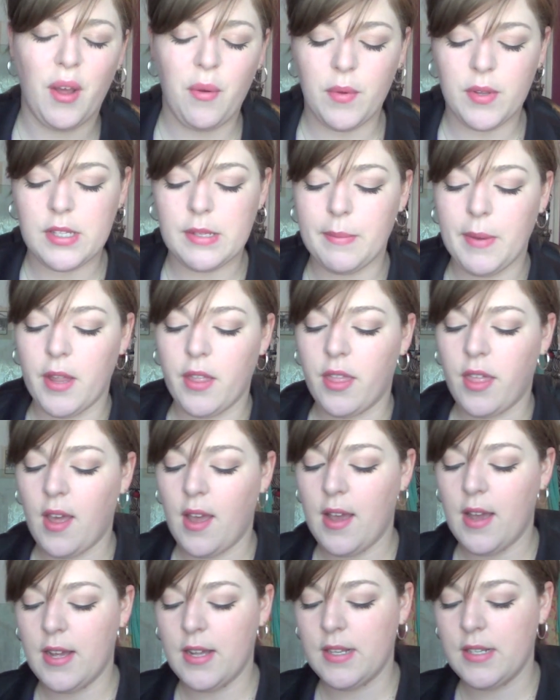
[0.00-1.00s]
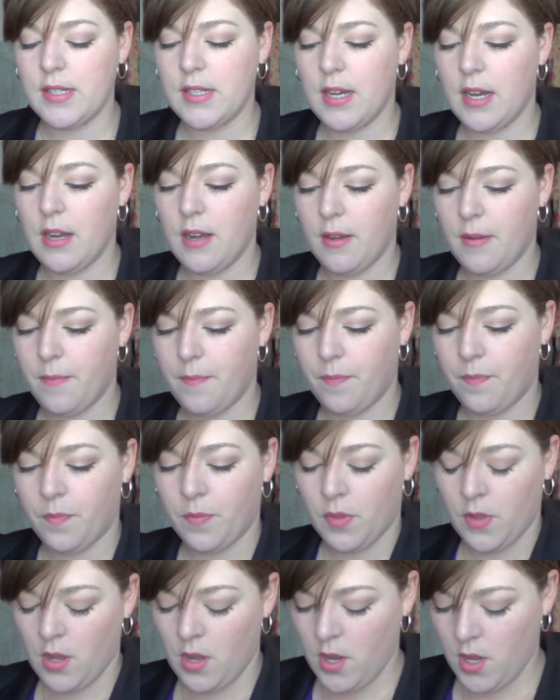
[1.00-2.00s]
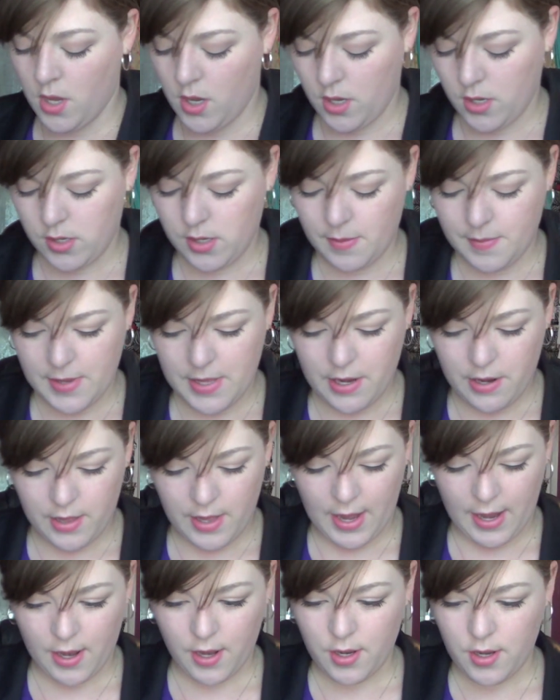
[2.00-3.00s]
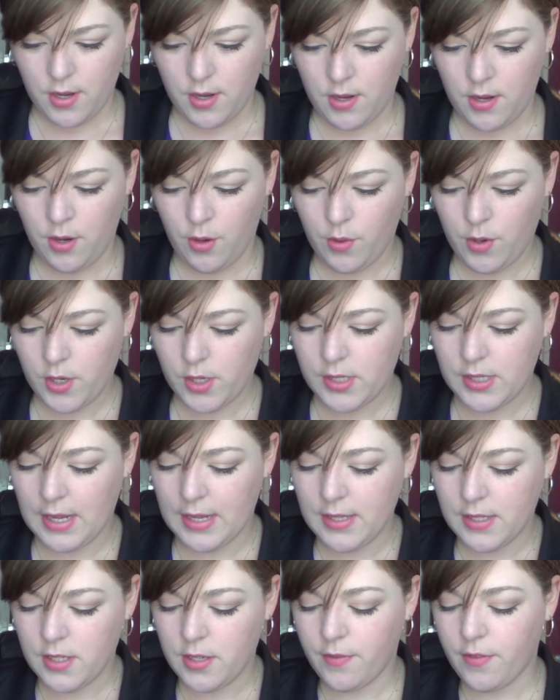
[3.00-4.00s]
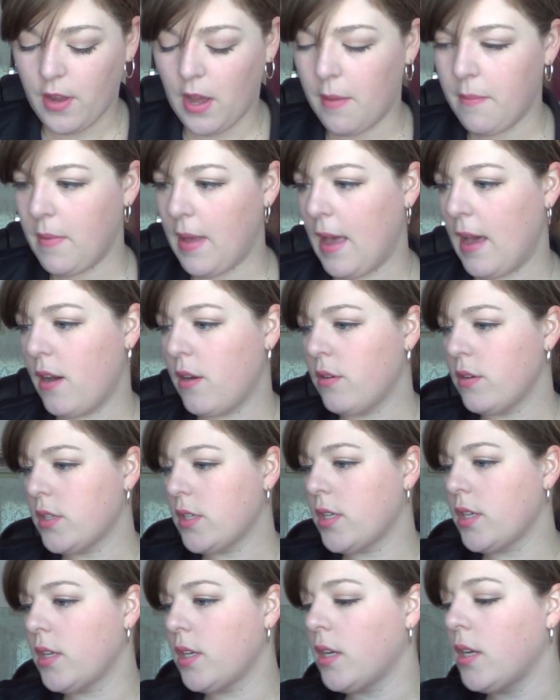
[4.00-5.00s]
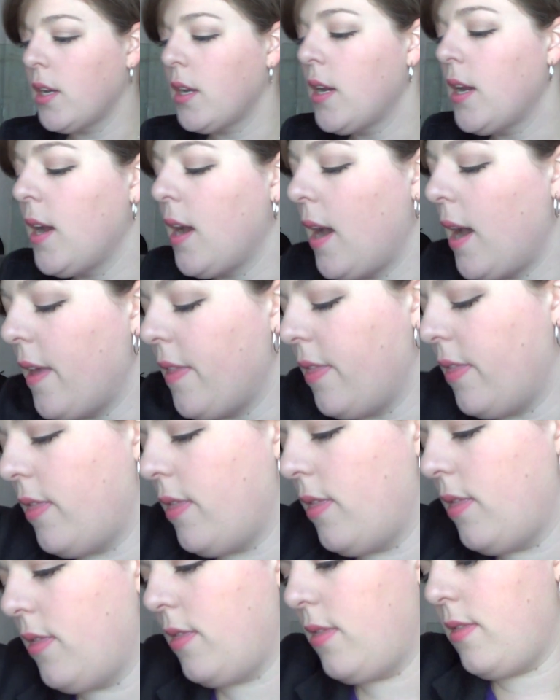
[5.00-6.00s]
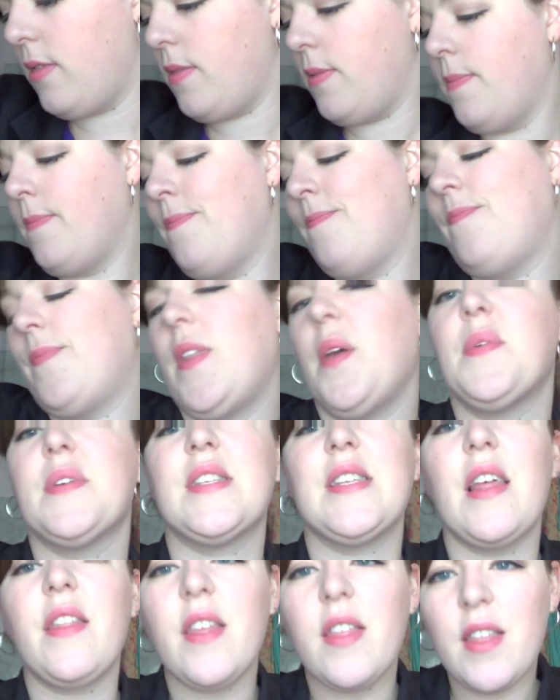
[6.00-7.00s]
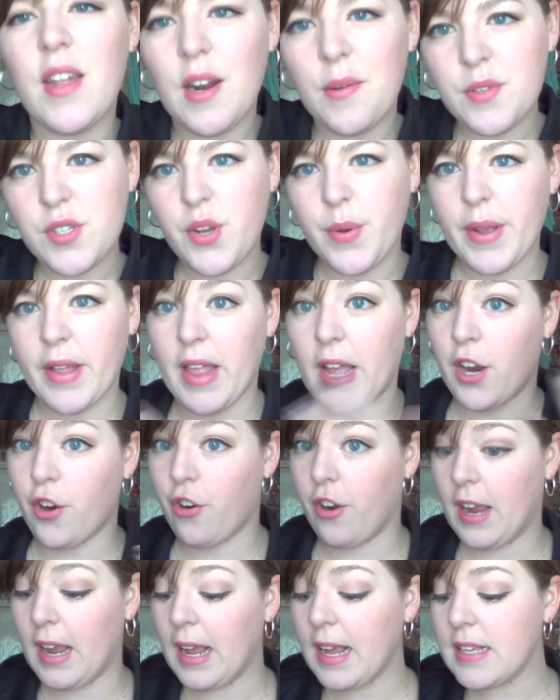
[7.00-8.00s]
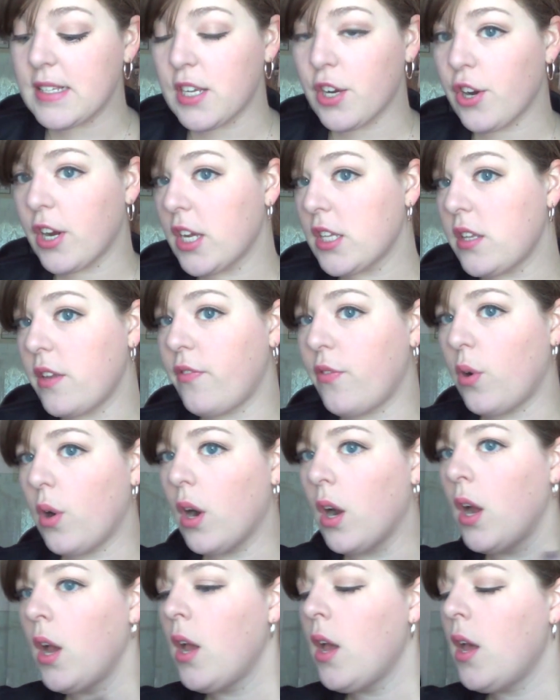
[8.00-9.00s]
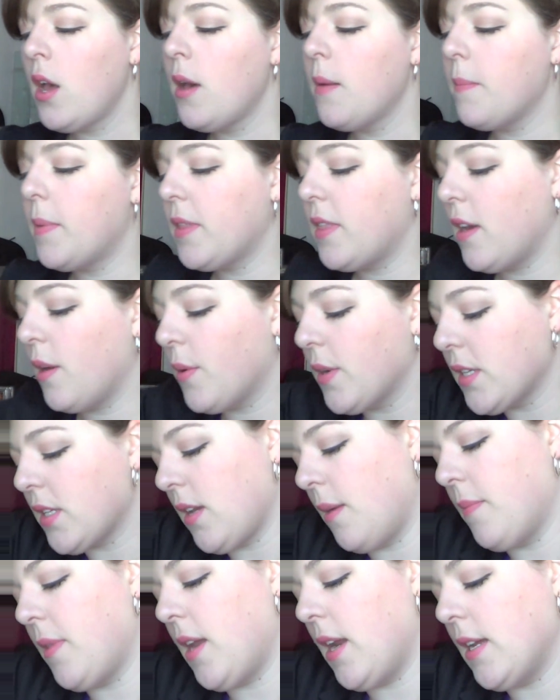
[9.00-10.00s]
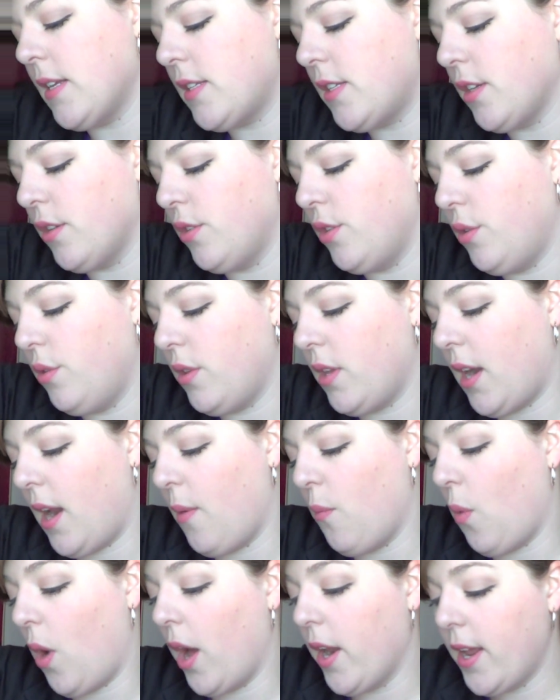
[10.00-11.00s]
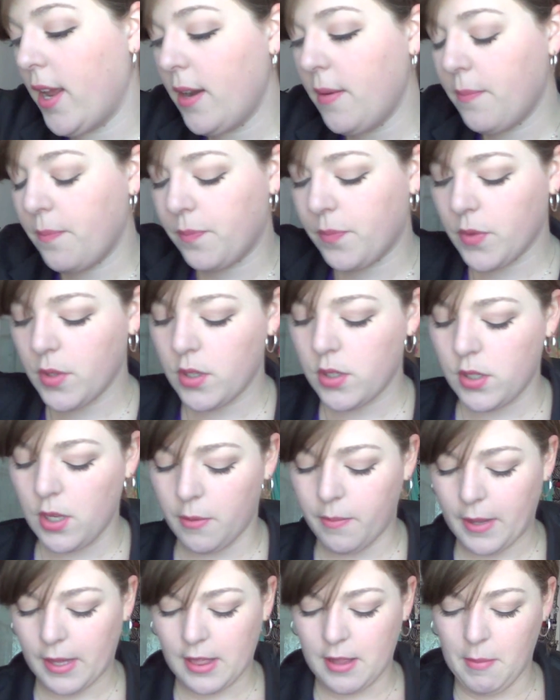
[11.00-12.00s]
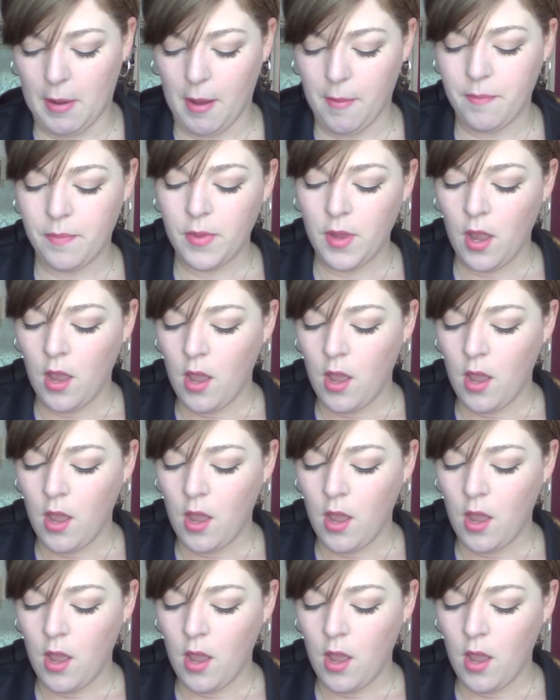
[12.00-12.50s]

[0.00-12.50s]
like once a month. And some of their like newer scents have come out, and there was nothing that I was going like crazy for, but there were some that I still knew that I wanted, so I picked them up.